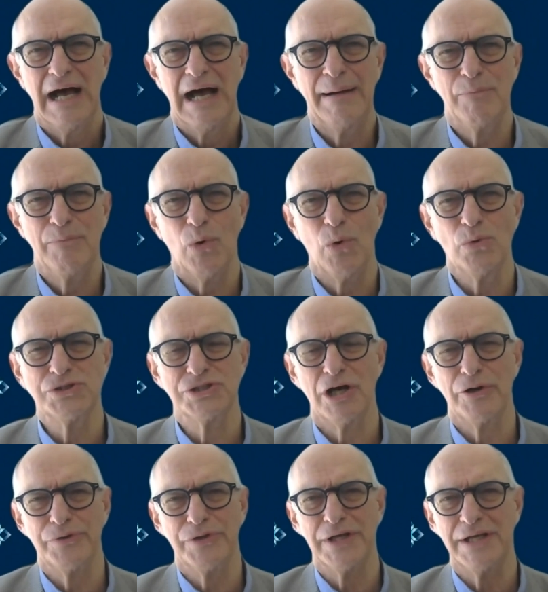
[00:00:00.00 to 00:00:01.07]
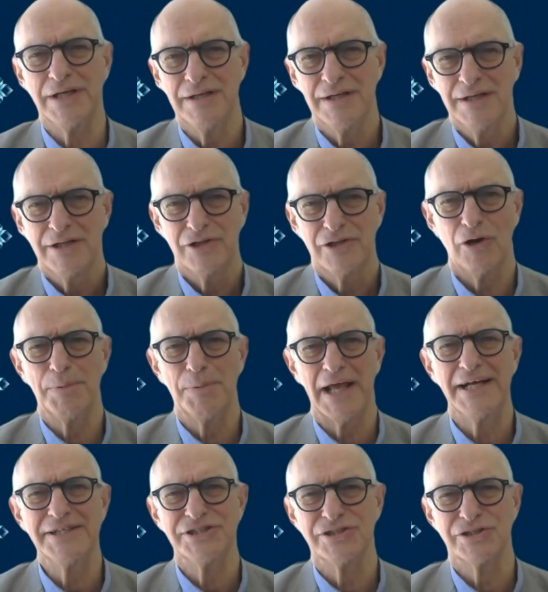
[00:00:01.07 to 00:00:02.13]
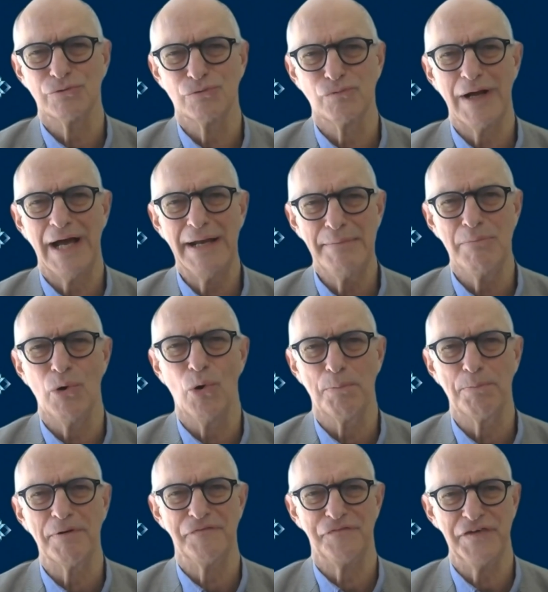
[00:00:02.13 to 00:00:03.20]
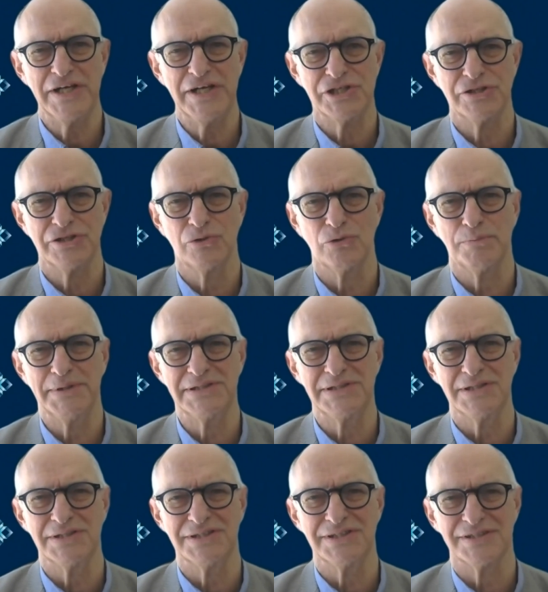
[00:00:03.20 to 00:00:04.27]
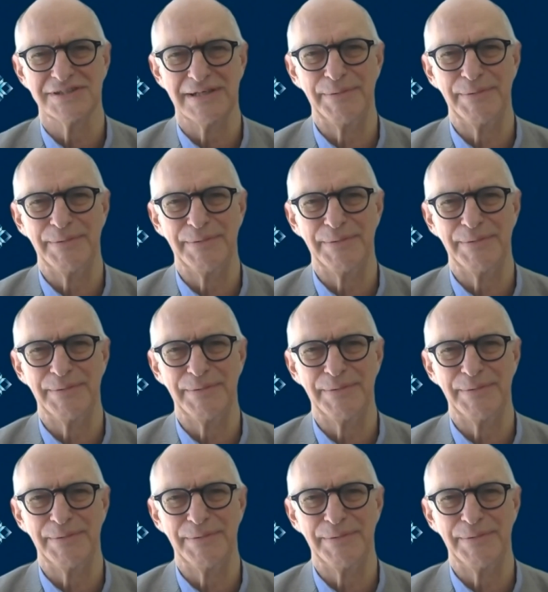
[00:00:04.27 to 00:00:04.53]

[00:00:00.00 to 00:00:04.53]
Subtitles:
Also, the obligation to run more professional businesses.